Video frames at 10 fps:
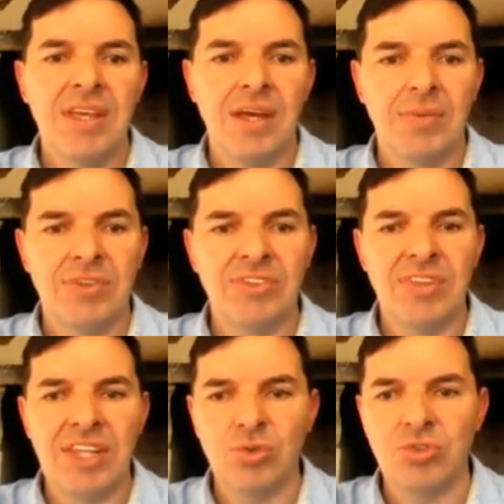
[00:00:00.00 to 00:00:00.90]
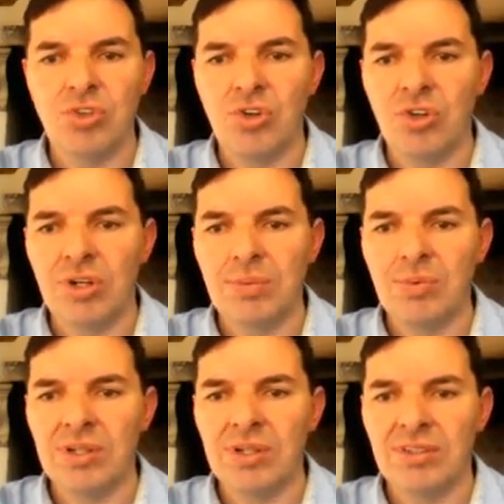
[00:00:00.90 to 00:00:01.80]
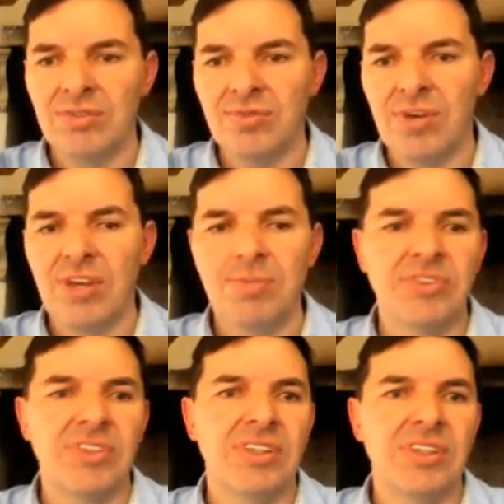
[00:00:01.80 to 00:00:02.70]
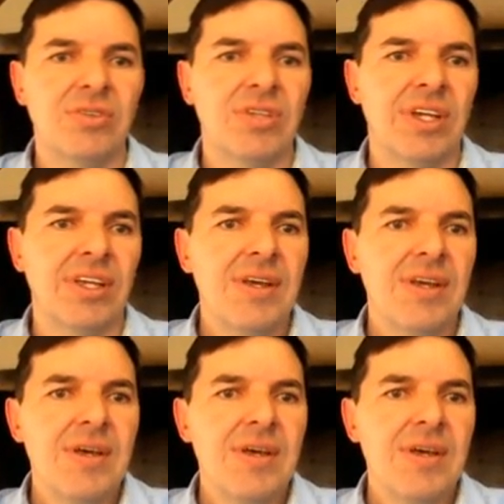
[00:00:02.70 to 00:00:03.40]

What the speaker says: I see that's also gone up quite 5% today.